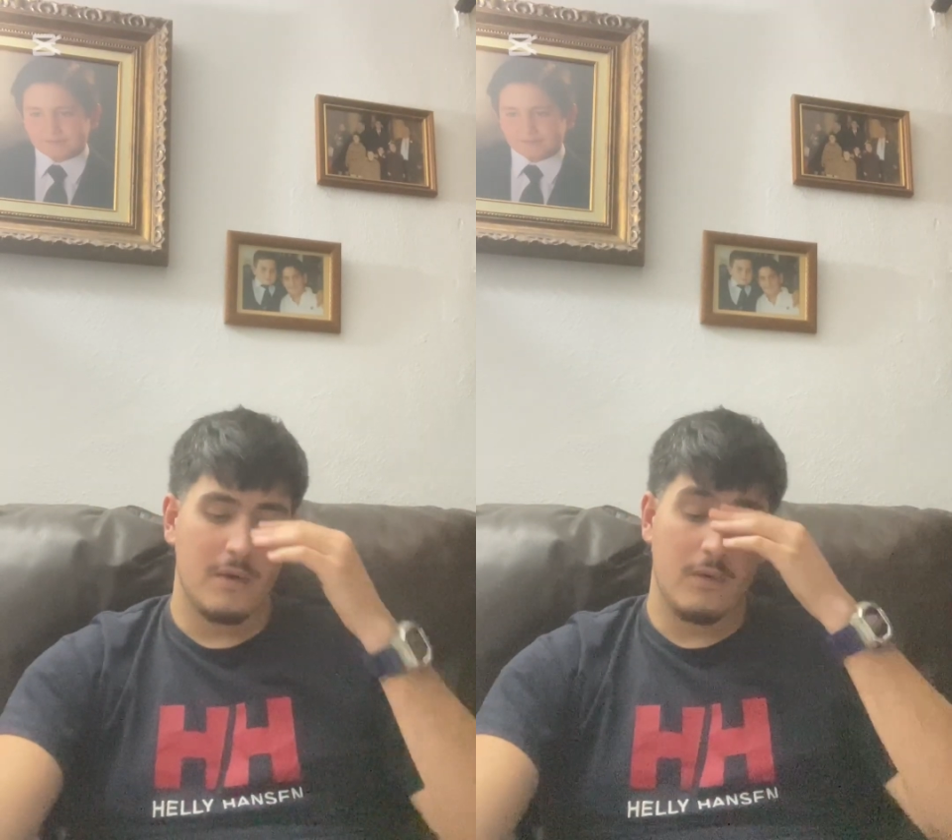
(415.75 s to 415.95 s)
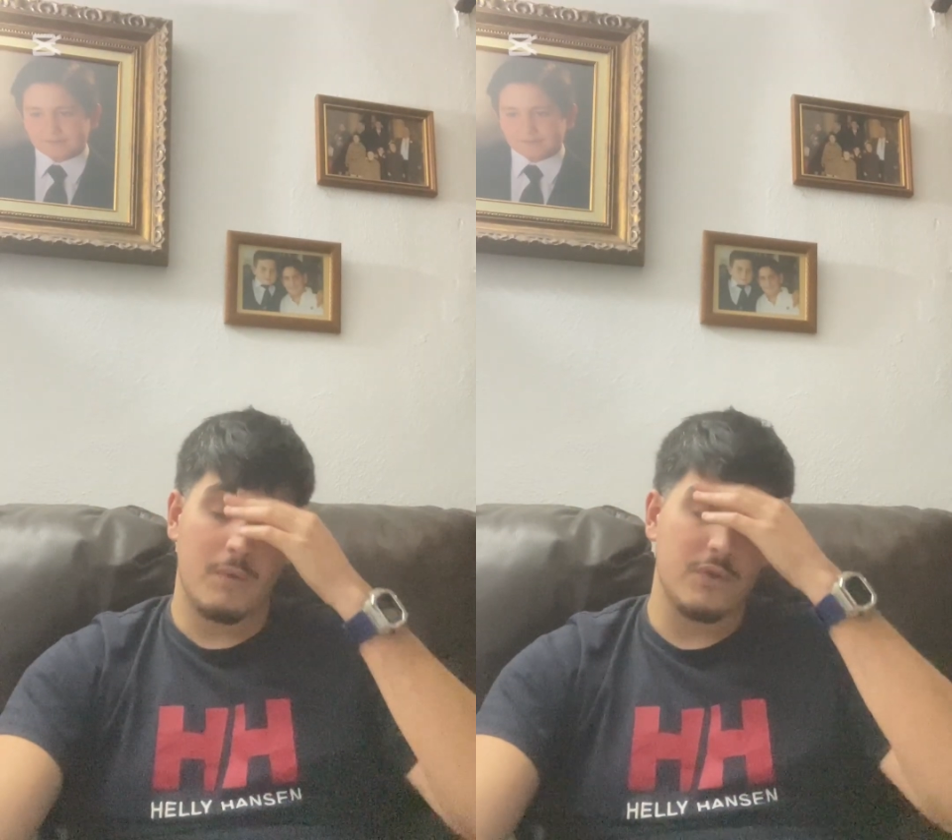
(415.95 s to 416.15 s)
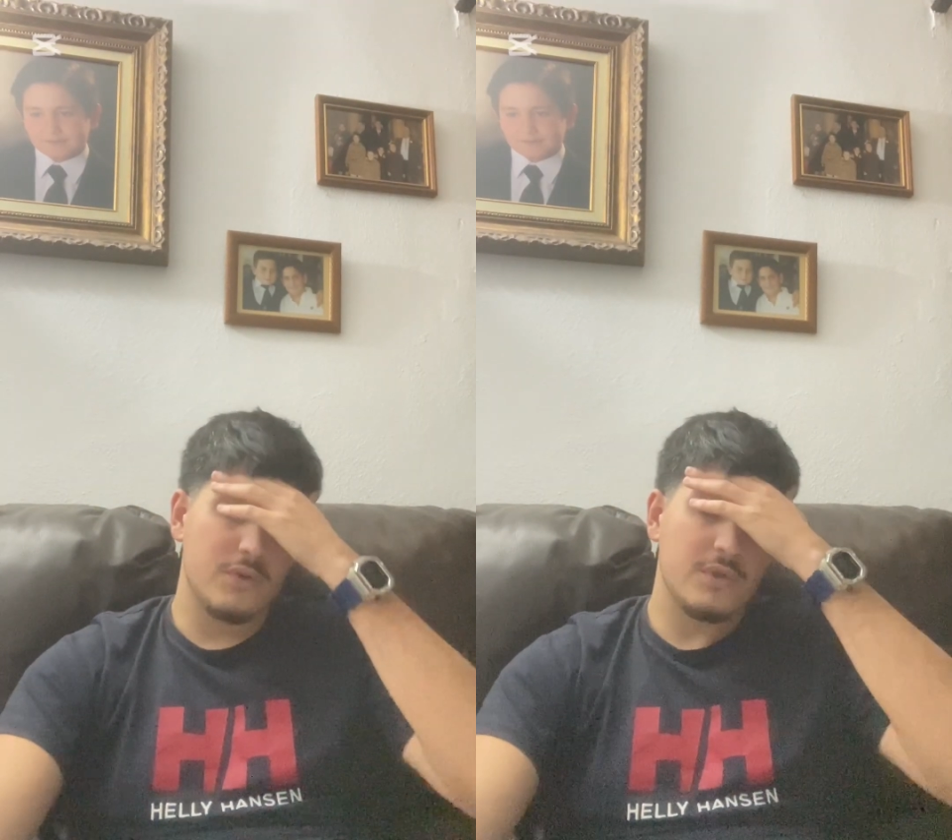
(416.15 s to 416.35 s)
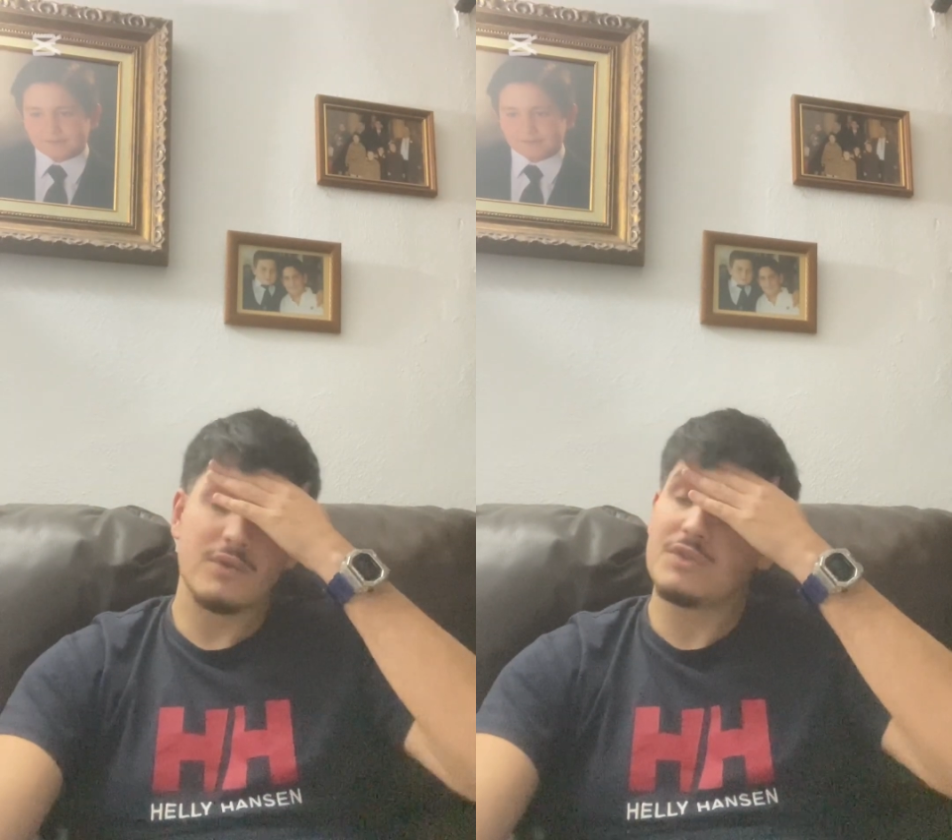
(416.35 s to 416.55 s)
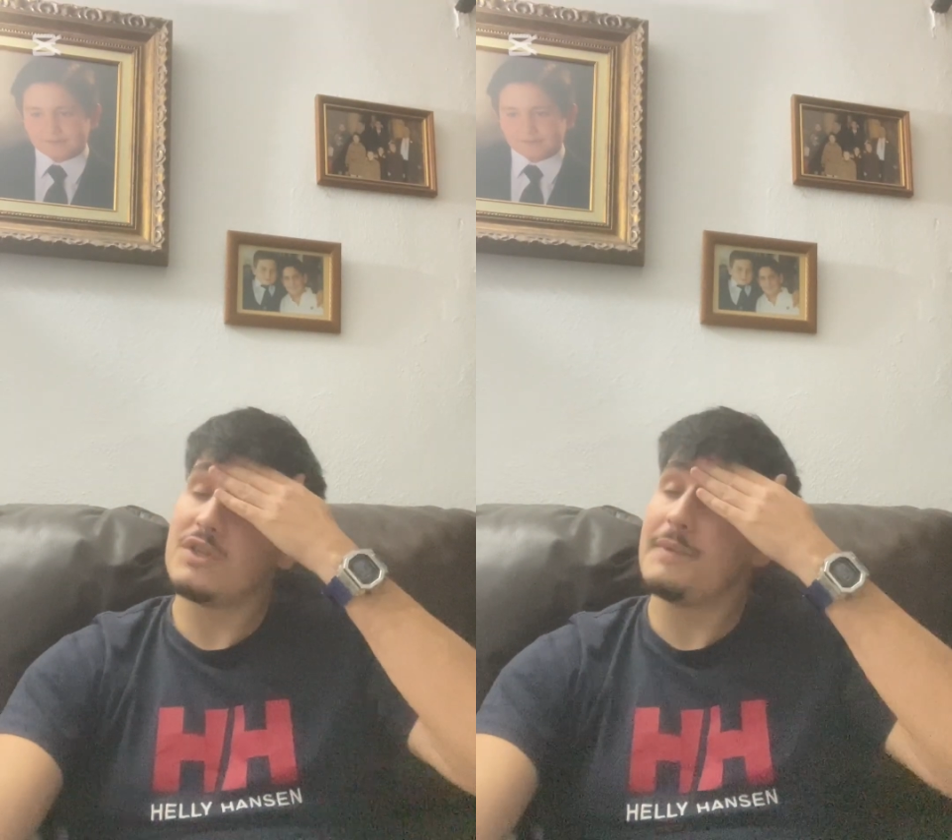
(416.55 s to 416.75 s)
when you use
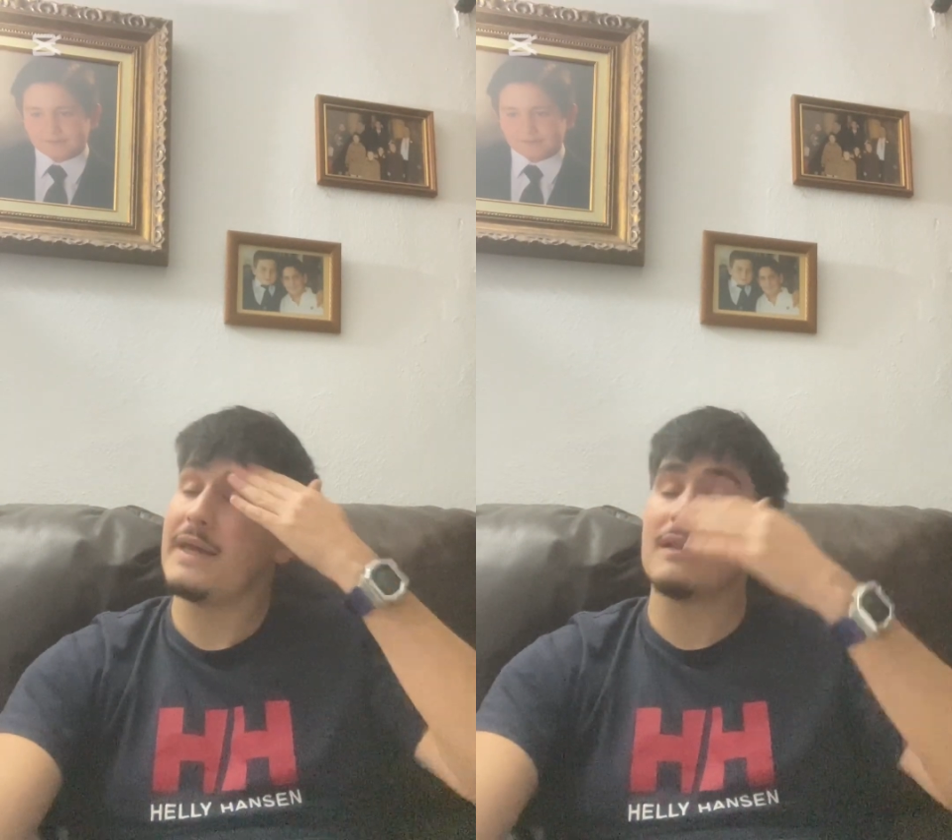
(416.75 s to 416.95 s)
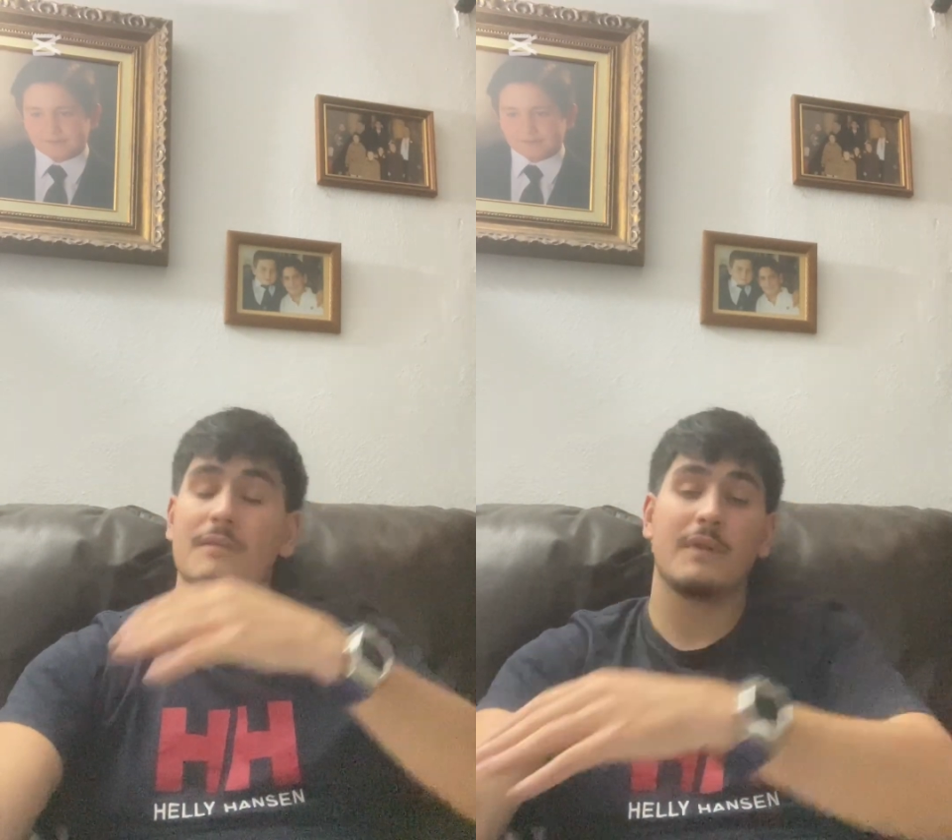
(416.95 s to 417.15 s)
GBL,